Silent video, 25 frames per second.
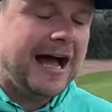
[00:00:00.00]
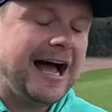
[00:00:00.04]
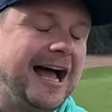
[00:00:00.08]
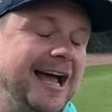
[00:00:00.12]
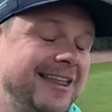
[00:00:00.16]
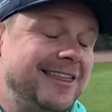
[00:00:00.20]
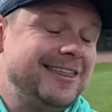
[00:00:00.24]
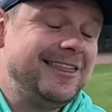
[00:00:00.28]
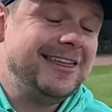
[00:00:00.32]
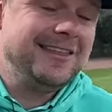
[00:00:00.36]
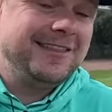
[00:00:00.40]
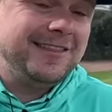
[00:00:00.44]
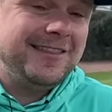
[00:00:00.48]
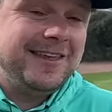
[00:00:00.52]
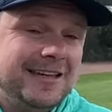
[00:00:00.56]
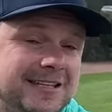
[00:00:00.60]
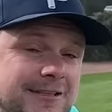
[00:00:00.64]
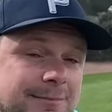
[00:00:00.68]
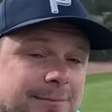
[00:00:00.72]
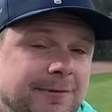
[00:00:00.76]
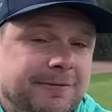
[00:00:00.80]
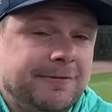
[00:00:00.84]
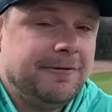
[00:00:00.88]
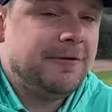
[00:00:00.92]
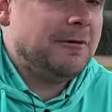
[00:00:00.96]
I think these are
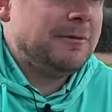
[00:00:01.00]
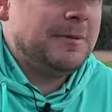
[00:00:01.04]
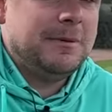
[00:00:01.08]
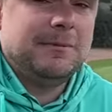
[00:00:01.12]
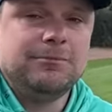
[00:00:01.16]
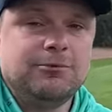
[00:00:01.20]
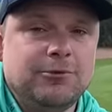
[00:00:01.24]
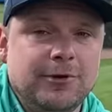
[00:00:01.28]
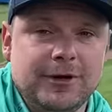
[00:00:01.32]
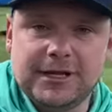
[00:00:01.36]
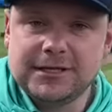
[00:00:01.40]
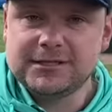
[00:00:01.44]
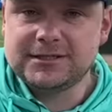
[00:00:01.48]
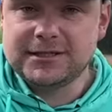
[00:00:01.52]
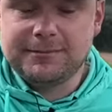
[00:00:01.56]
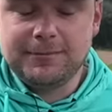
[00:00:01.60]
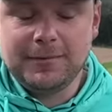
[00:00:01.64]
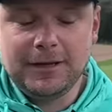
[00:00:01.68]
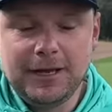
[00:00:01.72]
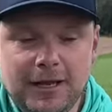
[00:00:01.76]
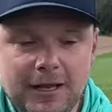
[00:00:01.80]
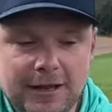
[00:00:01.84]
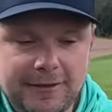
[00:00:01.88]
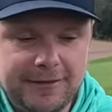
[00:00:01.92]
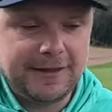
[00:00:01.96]
performing pretty
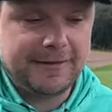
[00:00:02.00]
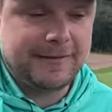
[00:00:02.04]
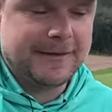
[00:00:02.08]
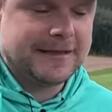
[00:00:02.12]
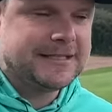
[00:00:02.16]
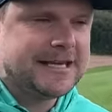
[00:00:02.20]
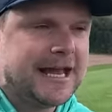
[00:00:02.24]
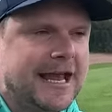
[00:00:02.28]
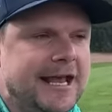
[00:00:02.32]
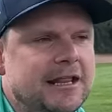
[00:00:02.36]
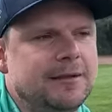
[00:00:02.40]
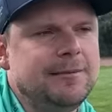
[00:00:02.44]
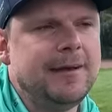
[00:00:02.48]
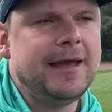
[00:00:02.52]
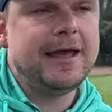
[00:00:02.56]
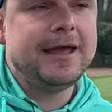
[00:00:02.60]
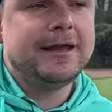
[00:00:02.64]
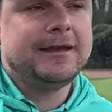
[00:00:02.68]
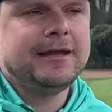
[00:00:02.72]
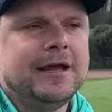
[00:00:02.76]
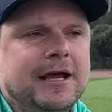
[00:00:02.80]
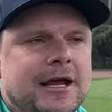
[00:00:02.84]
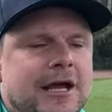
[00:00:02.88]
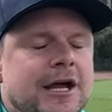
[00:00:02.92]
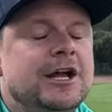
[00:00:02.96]
similar. I think the
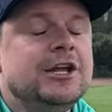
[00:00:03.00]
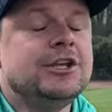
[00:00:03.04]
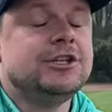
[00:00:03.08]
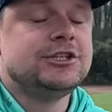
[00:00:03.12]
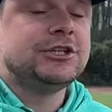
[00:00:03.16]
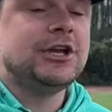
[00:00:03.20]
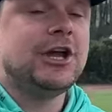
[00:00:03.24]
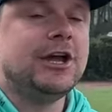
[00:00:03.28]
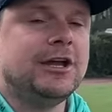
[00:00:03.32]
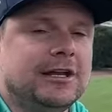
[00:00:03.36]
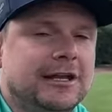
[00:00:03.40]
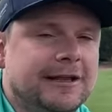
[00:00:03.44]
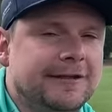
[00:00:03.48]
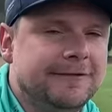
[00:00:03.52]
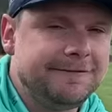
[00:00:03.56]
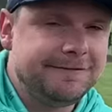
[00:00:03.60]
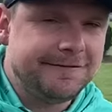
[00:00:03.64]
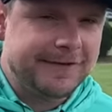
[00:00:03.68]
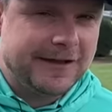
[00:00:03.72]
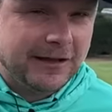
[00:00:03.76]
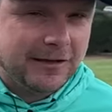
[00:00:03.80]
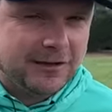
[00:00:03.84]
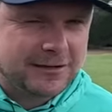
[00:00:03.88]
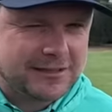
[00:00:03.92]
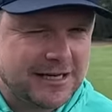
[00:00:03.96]
TaylorMade certainly
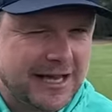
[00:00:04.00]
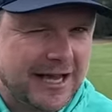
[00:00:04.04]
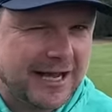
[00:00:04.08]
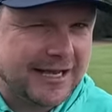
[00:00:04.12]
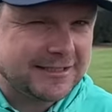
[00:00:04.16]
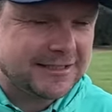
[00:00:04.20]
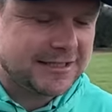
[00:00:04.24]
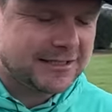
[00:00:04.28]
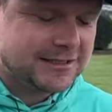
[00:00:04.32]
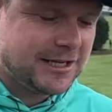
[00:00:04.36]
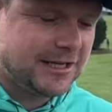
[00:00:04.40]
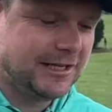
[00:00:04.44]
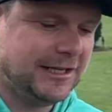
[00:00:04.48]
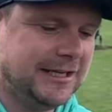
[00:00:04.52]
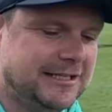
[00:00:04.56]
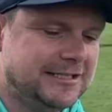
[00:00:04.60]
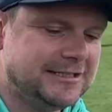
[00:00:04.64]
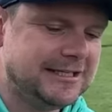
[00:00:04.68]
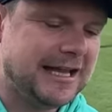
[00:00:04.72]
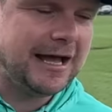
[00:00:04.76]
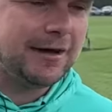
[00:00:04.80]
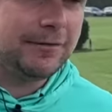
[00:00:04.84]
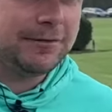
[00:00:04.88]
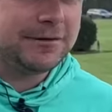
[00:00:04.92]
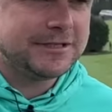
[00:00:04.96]
feels nicer, certainly
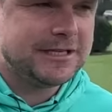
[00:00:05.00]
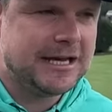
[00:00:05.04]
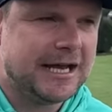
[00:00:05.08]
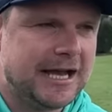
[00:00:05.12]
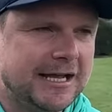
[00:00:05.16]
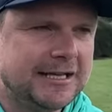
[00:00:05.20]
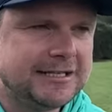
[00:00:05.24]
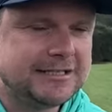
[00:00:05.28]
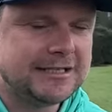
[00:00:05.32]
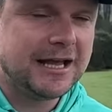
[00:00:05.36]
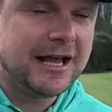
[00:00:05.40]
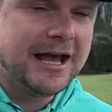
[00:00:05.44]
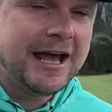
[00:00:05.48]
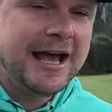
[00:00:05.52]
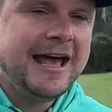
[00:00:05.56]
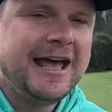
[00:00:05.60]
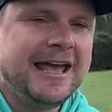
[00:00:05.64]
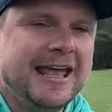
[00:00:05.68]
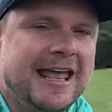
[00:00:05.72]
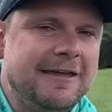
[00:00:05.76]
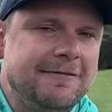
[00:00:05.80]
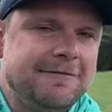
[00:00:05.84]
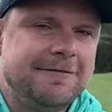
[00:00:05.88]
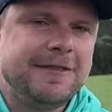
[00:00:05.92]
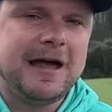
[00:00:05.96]
sounds nicer.
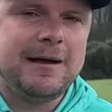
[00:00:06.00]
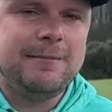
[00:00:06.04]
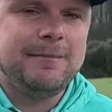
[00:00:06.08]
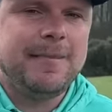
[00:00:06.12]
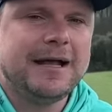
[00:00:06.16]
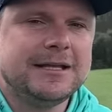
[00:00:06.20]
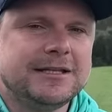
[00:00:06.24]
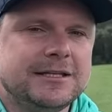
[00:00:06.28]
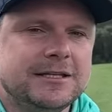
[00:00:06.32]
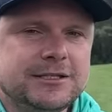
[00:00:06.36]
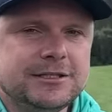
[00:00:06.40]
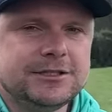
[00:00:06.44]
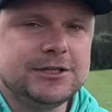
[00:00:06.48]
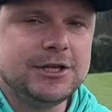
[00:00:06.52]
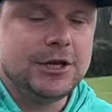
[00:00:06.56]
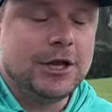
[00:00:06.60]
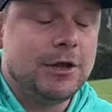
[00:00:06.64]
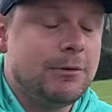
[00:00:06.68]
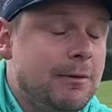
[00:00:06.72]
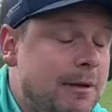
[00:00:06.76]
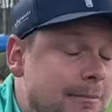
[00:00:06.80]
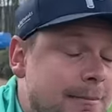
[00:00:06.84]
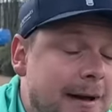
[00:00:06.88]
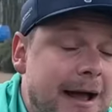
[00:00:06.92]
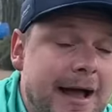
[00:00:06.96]
If that matters to
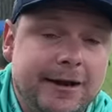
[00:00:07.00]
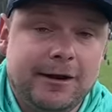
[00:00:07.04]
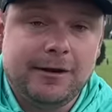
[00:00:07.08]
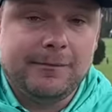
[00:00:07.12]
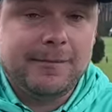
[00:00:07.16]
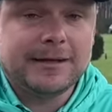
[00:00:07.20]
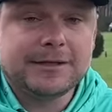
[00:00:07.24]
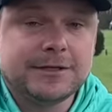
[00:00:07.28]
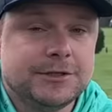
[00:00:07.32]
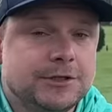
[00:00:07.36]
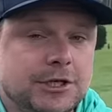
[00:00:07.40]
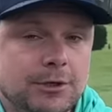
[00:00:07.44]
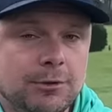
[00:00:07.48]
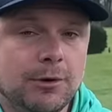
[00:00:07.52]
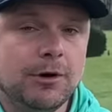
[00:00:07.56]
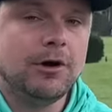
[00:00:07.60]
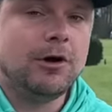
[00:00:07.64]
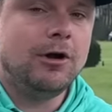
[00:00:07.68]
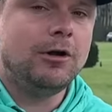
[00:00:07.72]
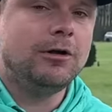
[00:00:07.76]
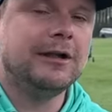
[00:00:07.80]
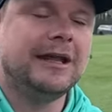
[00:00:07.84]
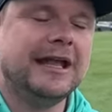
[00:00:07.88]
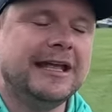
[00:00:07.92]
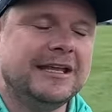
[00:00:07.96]
you, it might not matter to you at
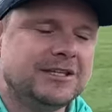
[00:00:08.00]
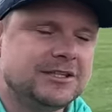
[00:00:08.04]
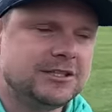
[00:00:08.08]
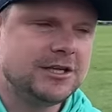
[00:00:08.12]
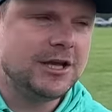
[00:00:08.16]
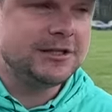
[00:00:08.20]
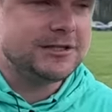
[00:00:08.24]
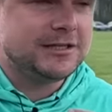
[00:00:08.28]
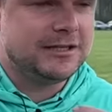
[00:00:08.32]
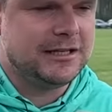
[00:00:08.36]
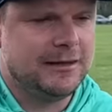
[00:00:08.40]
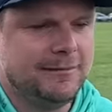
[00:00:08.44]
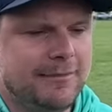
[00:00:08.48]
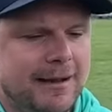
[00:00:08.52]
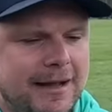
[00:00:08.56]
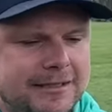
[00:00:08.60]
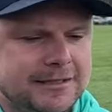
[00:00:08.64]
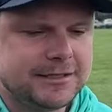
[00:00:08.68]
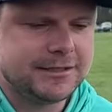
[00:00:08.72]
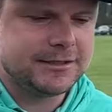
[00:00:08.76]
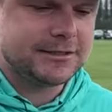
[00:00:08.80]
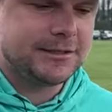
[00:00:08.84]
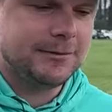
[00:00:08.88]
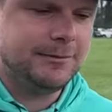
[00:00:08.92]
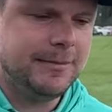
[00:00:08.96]
all. It certainly
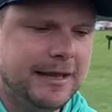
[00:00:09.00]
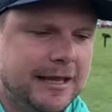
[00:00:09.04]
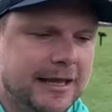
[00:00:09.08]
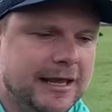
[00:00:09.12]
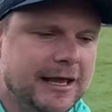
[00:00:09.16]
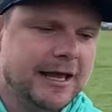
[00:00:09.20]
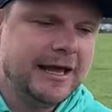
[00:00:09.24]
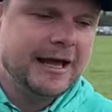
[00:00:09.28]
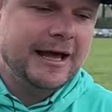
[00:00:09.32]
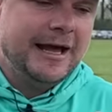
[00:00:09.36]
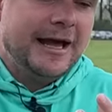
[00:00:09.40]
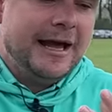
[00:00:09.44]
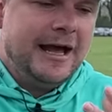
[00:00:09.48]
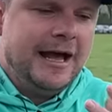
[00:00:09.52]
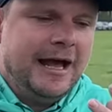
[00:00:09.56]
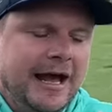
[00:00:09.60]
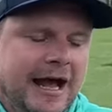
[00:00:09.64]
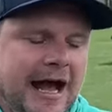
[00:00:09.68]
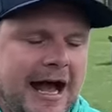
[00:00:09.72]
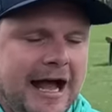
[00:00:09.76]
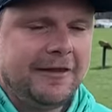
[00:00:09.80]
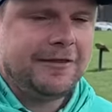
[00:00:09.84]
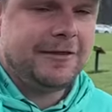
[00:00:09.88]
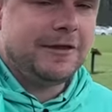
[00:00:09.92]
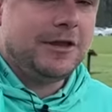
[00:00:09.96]
matters to me.
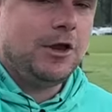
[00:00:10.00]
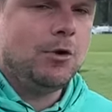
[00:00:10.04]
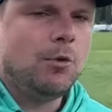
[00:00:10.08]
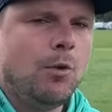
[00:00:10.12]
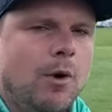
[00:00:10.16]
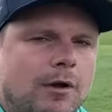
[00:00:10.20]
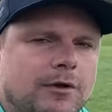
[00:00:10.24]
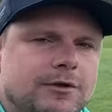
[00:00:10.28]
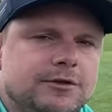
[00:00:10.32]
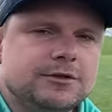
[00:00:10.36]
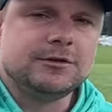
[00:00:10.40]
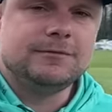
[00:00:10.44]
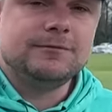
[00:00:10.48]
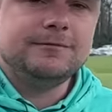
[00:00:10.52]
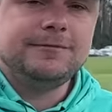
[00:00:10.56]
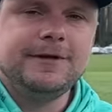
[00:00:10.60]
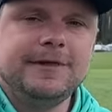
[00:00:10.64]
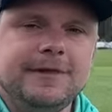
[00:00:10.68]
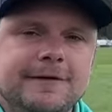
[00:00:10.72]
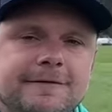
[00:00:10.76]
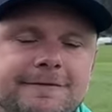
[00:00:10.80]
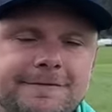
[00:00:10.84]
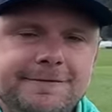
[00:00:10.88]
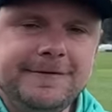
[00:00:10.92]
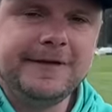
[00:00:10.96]
I think you want something
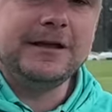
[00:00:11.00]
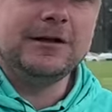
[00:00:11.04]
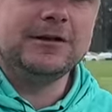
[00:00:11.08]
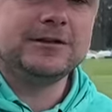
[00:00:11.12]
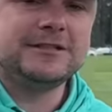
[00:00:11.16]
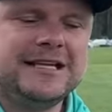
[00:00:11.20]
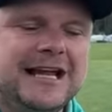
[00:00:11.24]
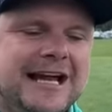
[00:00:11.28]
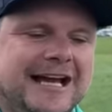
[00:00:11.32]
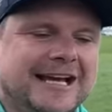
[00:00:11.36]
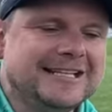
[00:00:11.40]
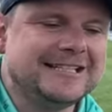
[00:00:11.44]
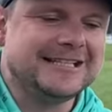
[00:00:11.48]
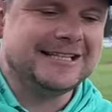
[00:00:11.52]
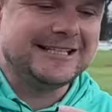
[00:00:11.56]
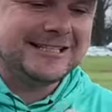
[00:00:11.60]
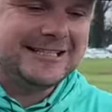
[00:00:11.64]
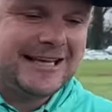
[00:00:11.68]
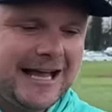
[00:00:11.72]
that feels nice, that